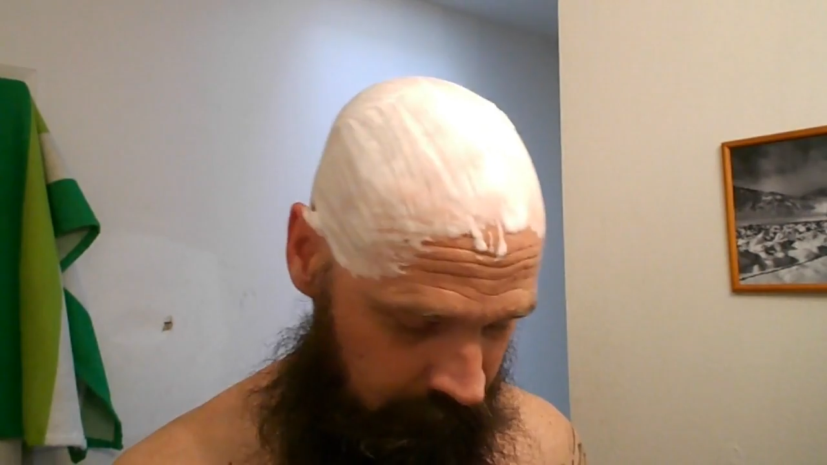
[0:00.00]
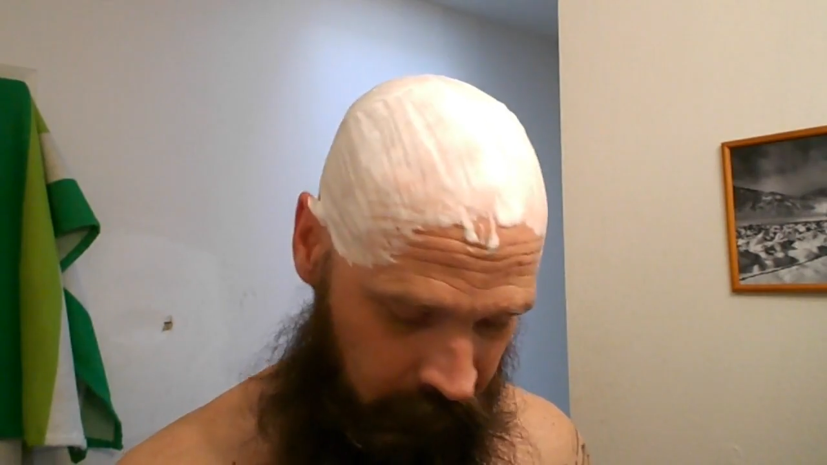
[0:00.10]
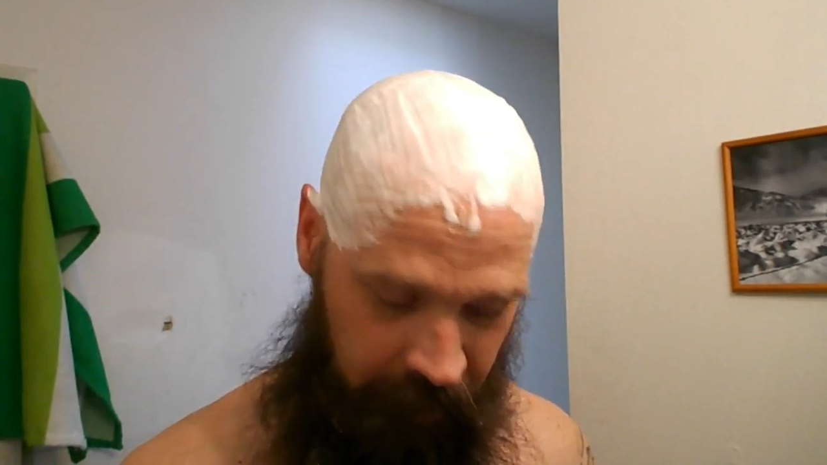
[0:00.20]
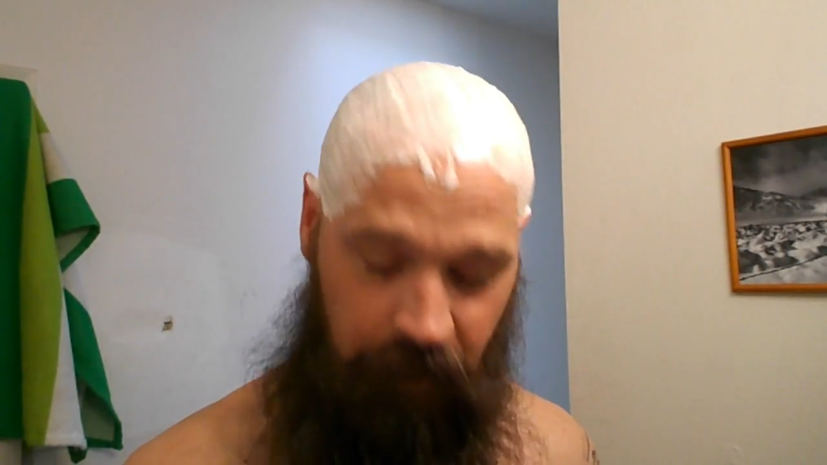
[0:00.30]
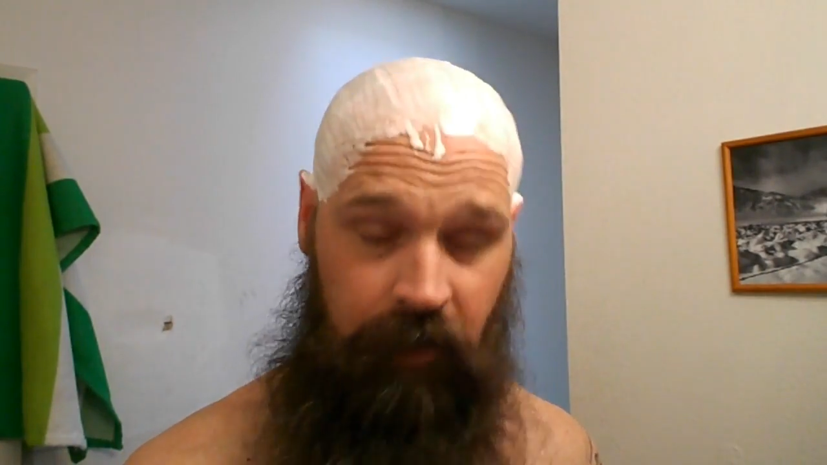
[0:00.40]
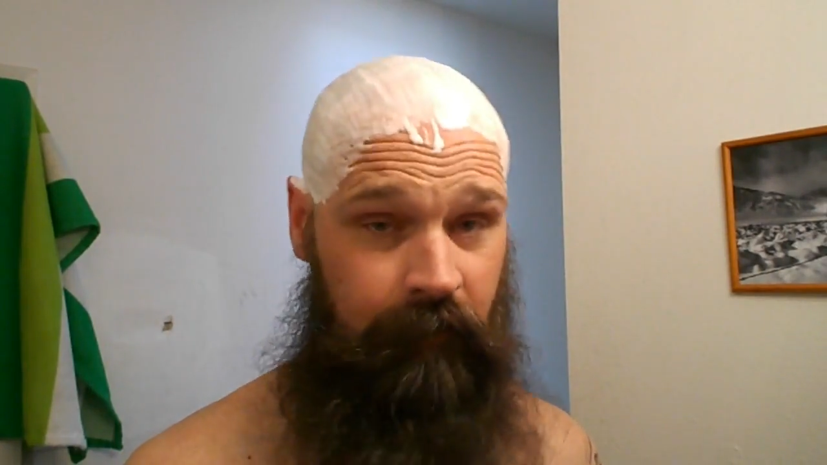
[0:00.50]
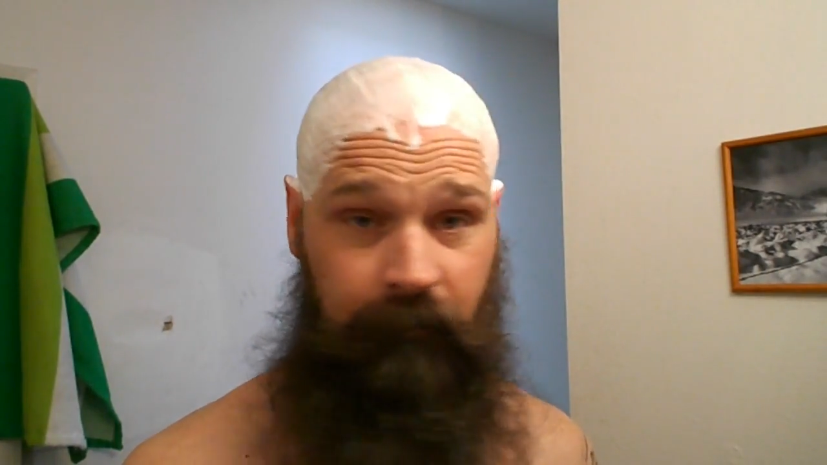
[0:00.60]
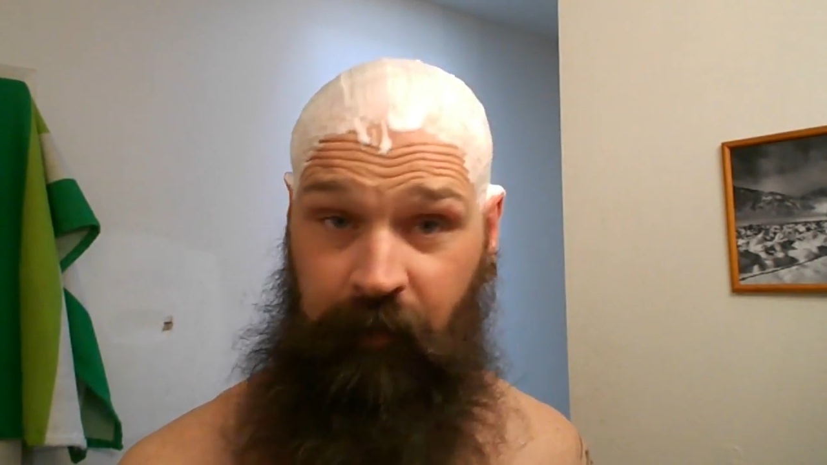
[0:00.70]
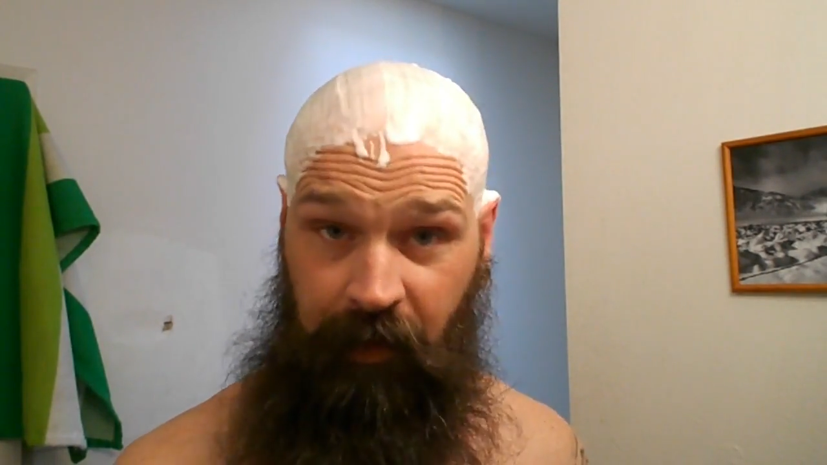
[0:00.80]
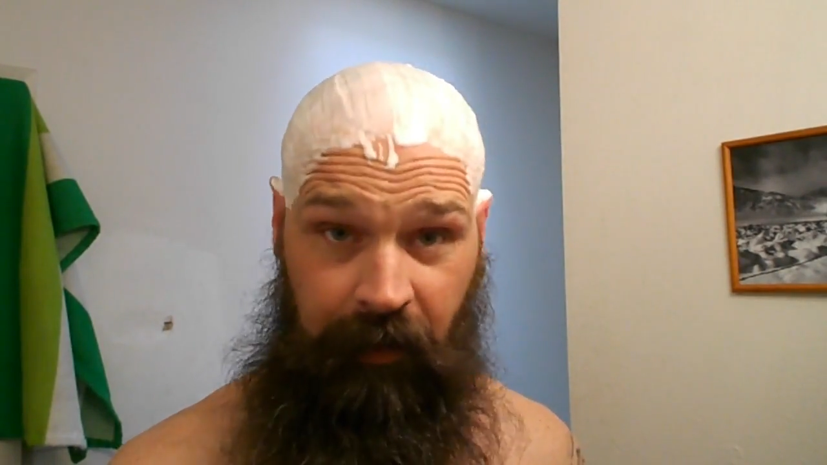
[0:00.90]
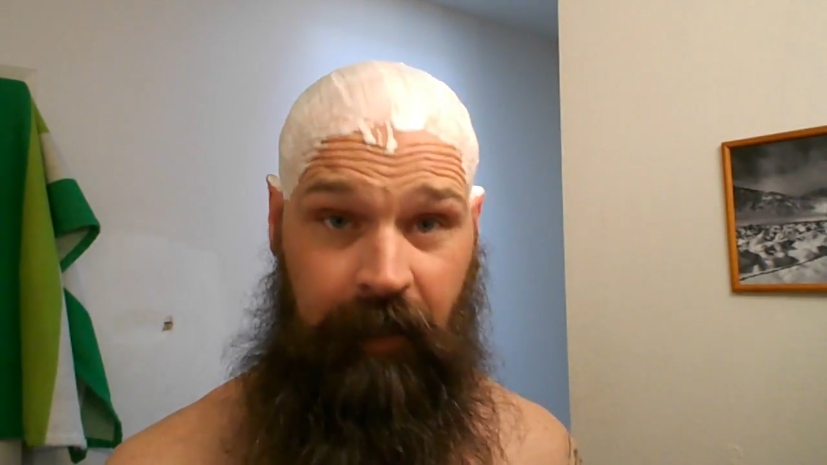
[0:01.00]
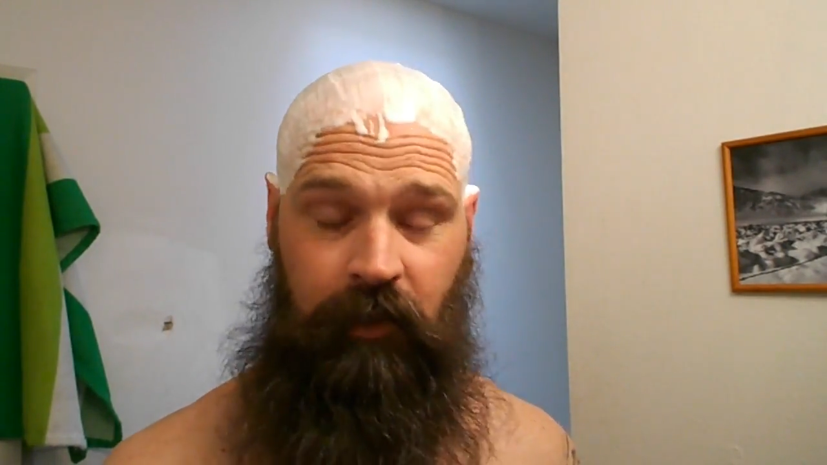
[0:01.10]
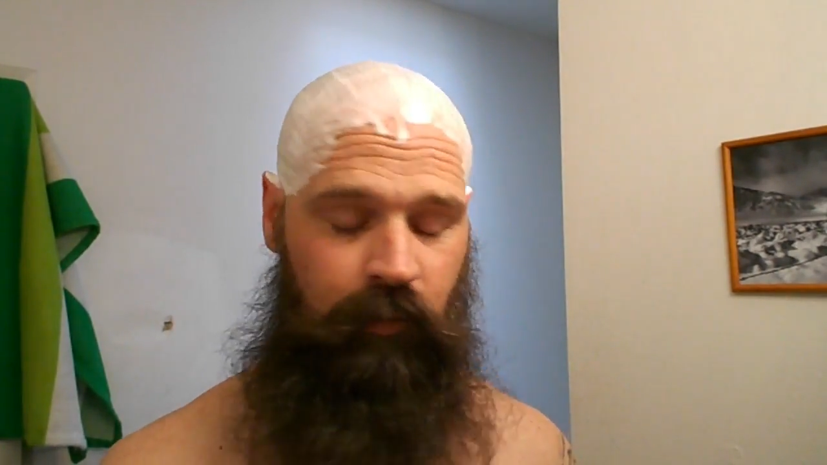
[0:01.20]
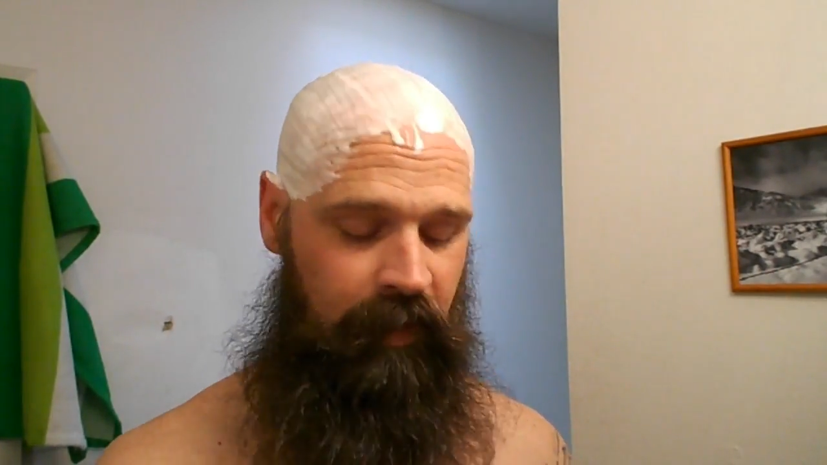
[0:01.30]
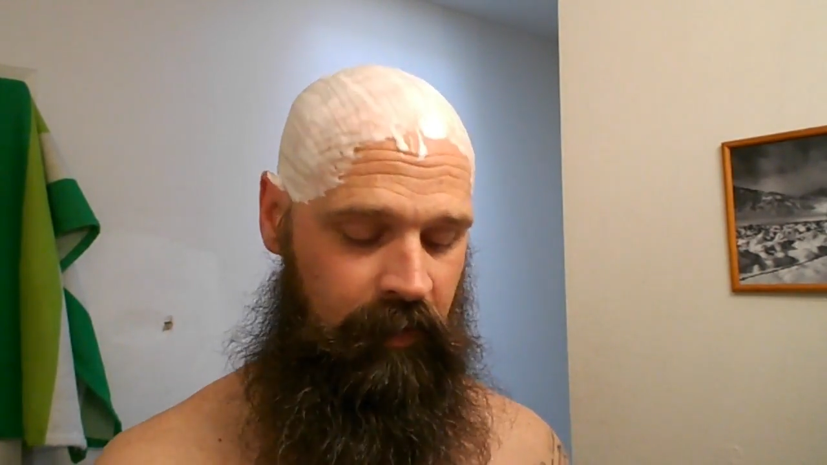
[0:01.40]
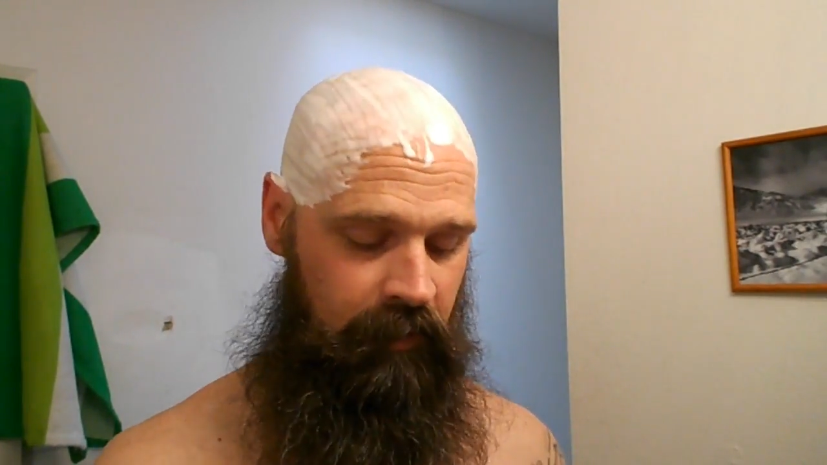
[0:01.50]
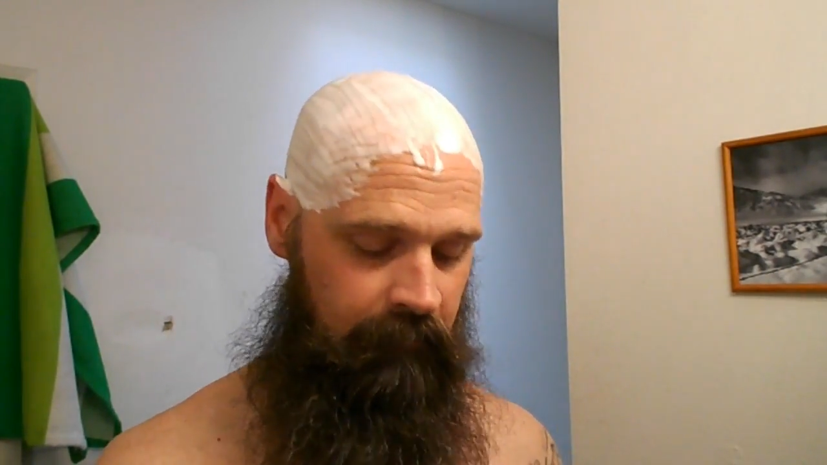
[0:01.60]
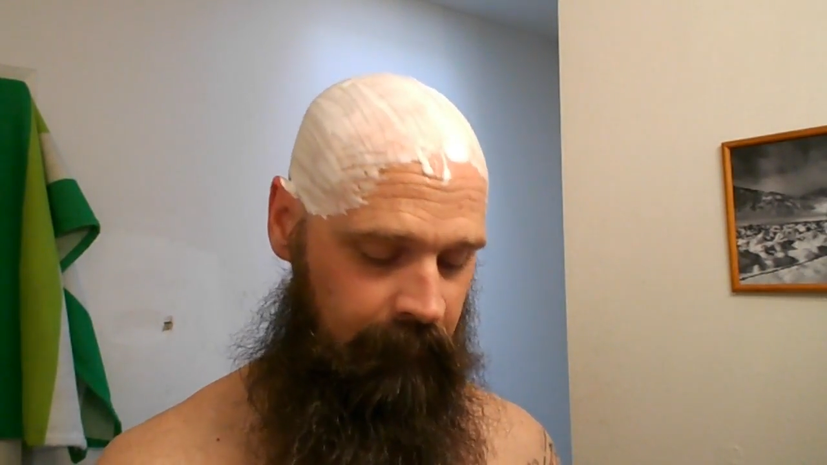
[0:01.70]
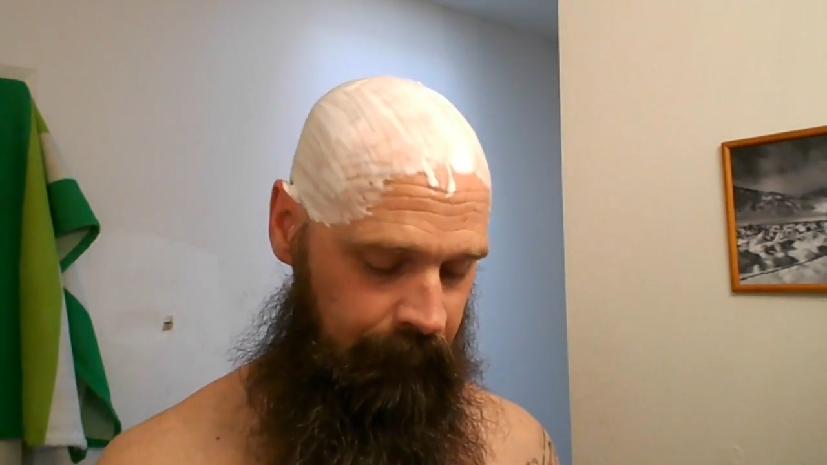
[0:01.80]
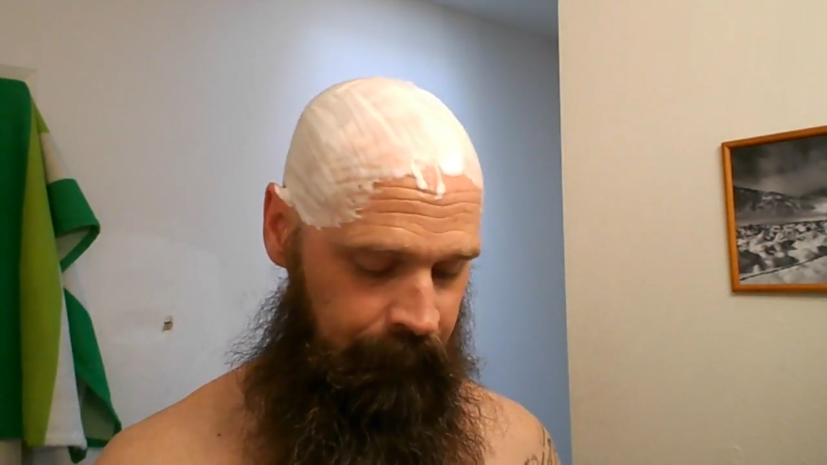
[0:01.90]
brushes, very inexpensive.